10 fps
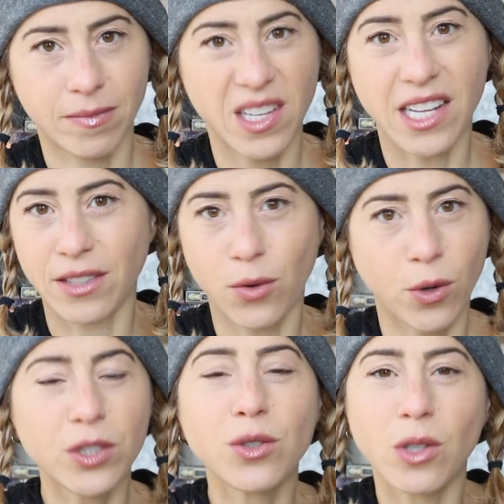Yes, of
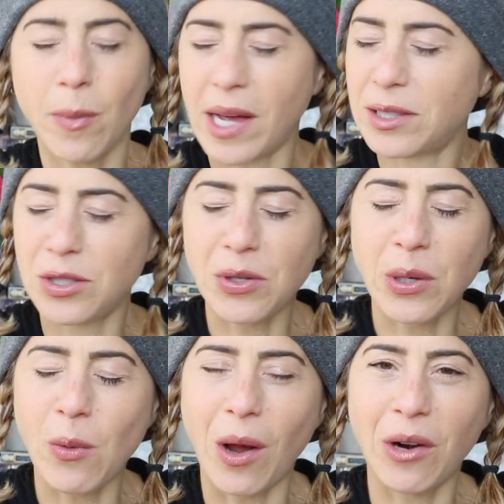course, Tulip has to
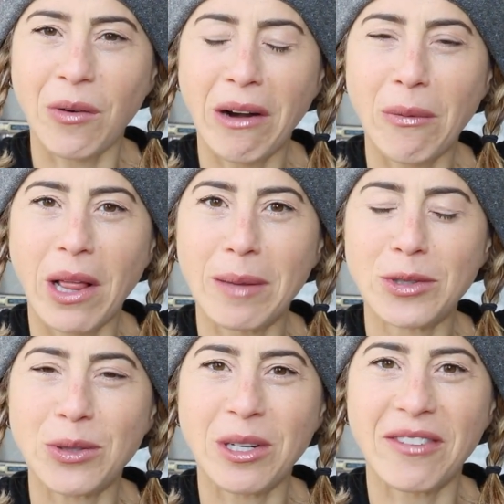drink water right while I'm
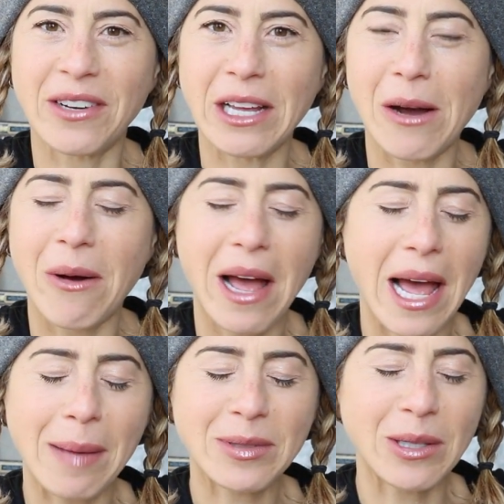shooting a video.
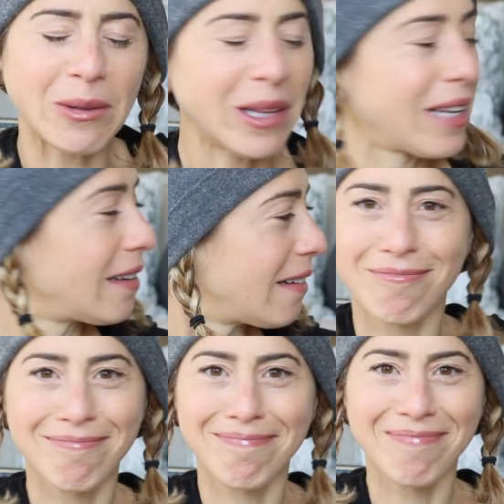Absolutely.
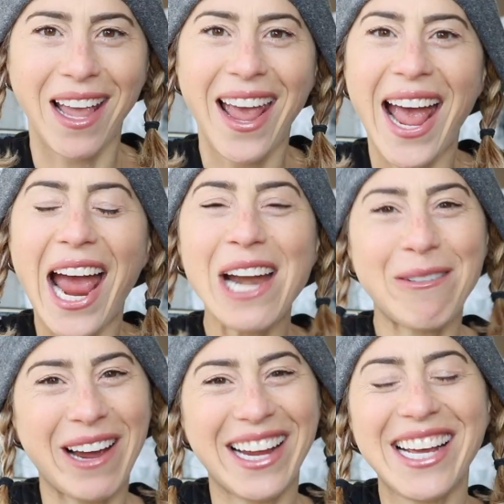
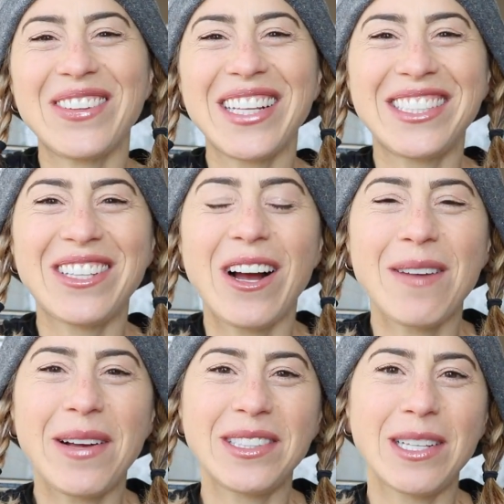Anyway, so let's talk
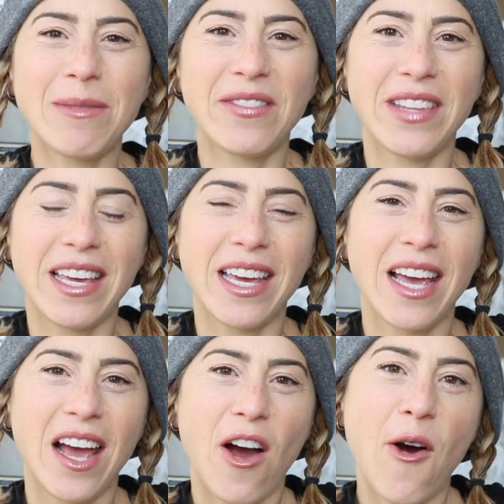about some of the
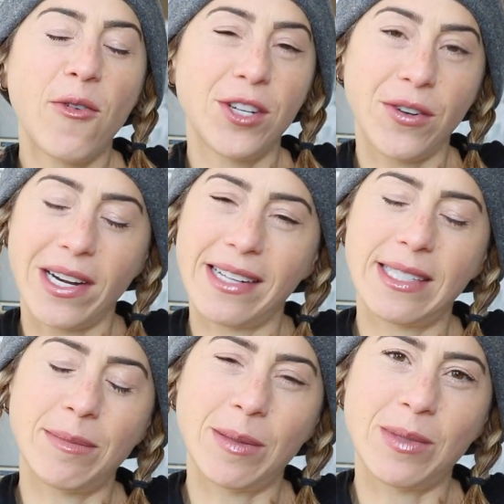overtraining
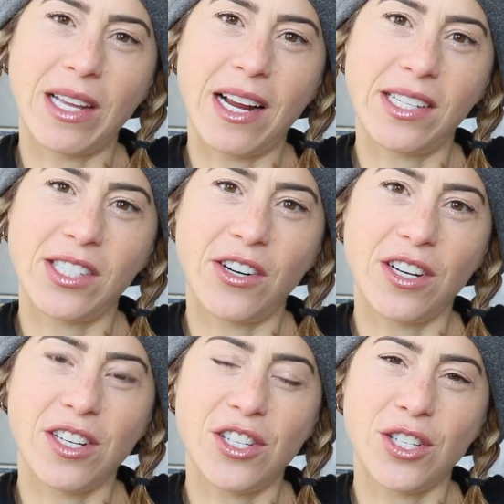symptoms that I
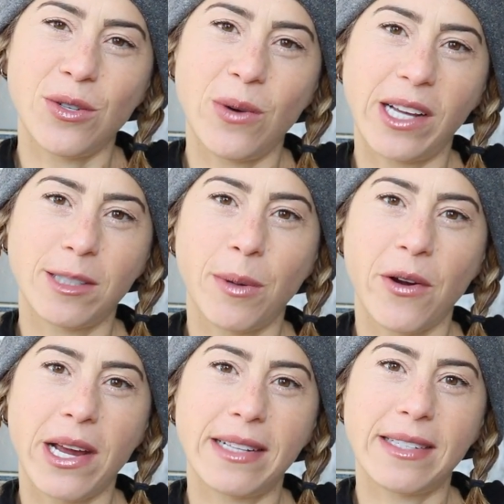started to
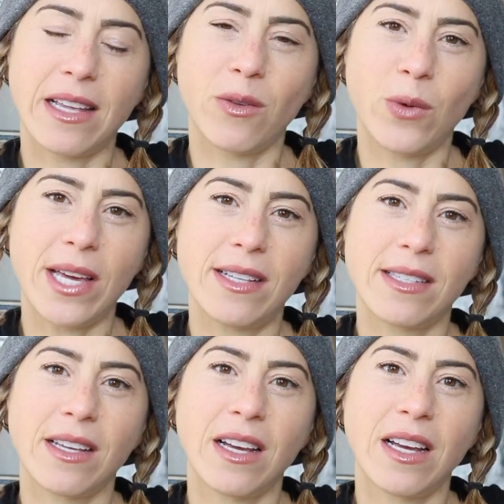experience in the
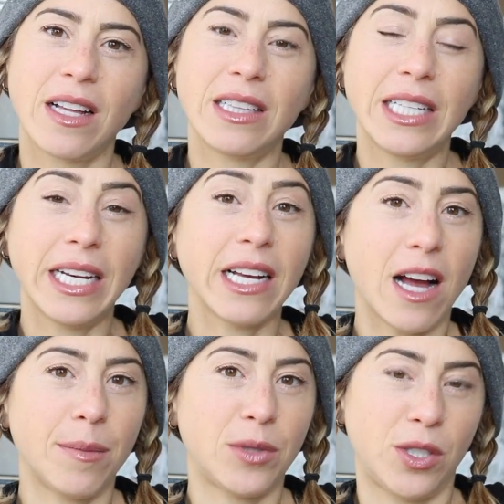weeks leading
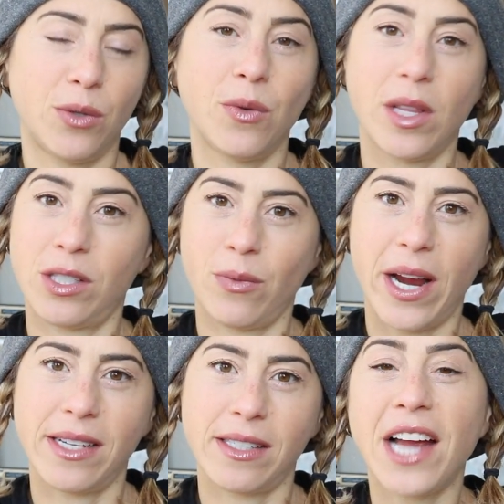up to this
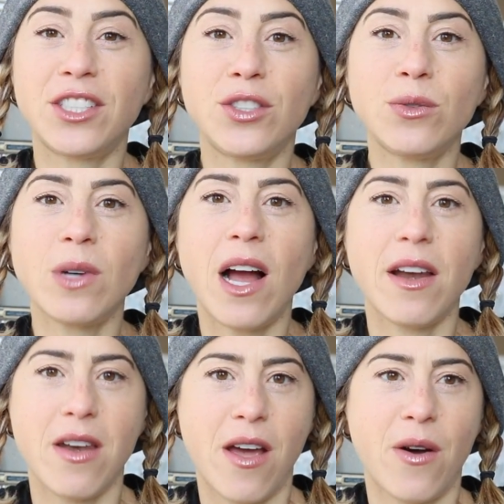race. I do
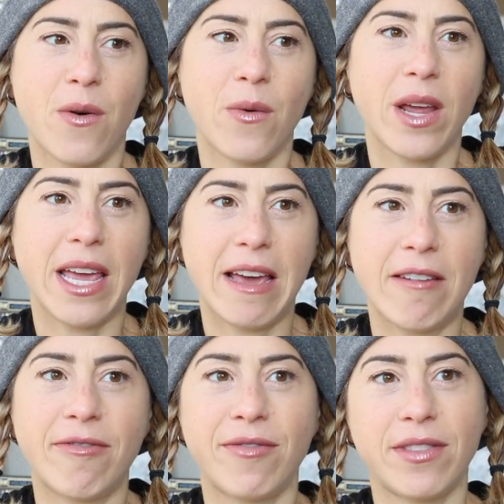not know
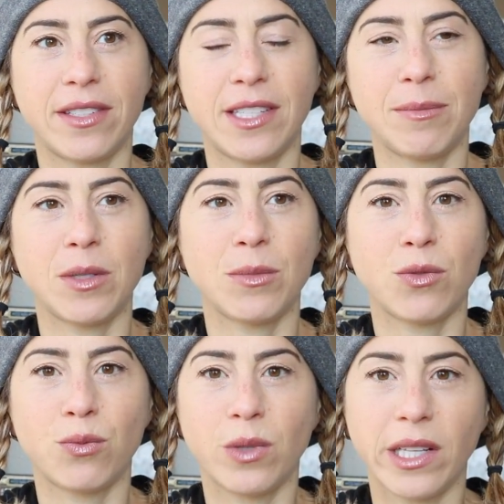if the
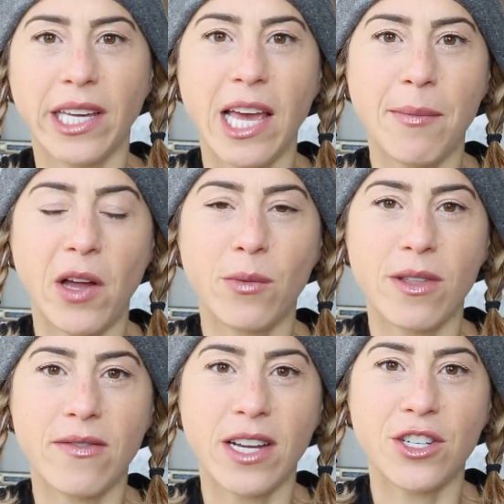symptoms really came on with
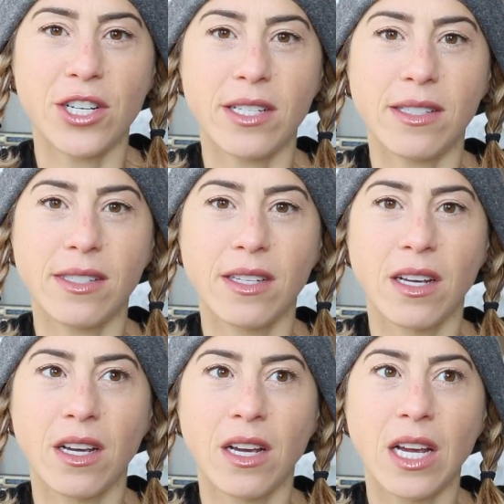a vengeance
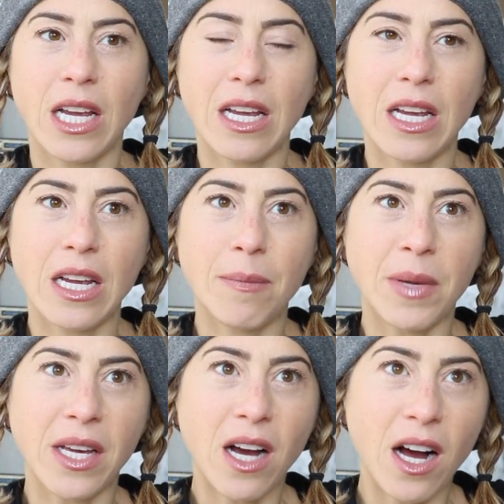
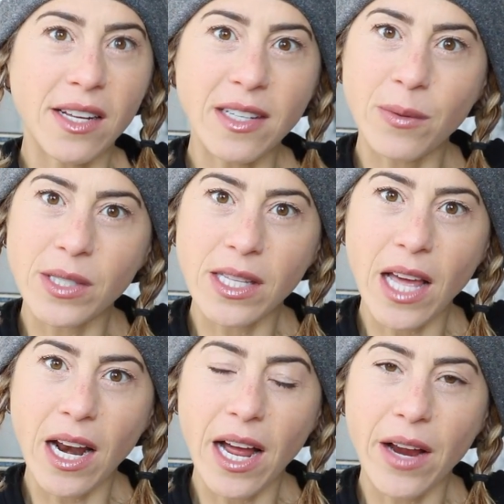because I was in
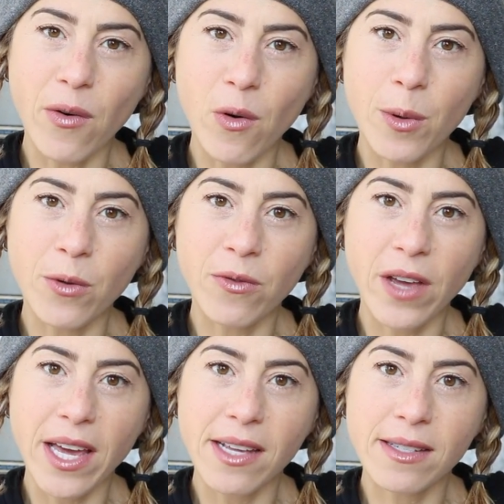that high hormone
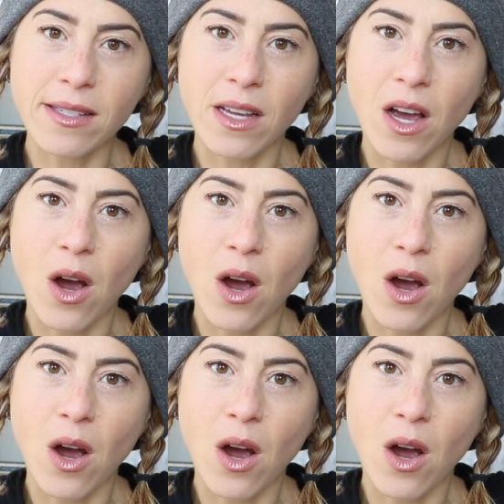phase